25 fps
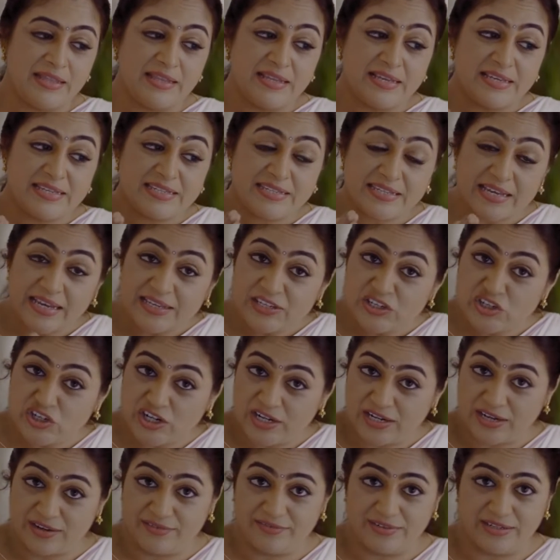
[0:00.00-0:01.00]
Such
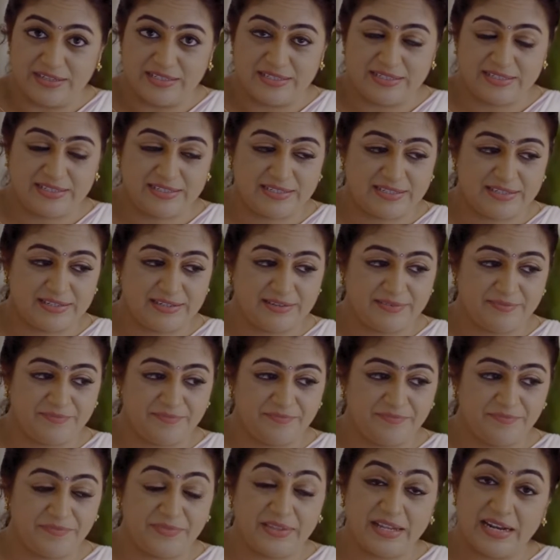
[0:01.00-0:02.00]
lovers,
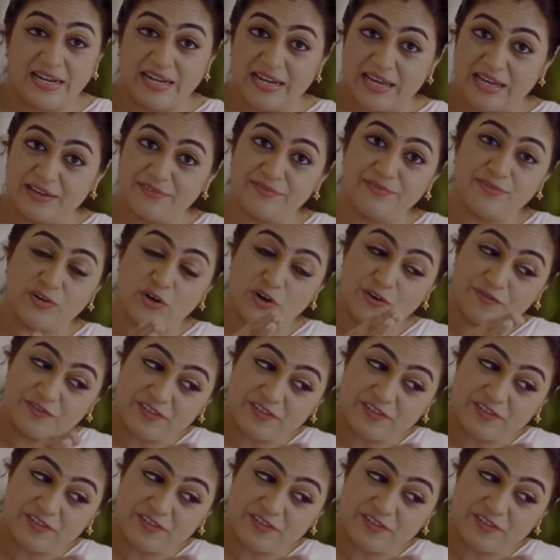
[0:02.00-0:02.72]
the love of